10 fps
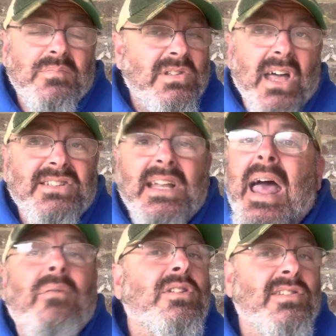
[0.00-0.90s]
Doesn't
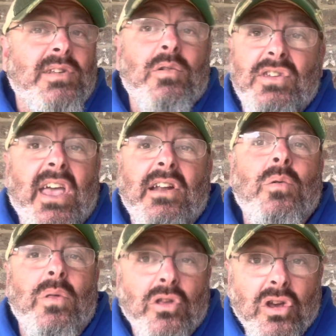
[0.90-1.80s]
have to associate it
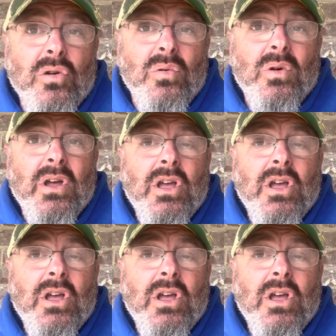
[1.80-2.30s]
with you.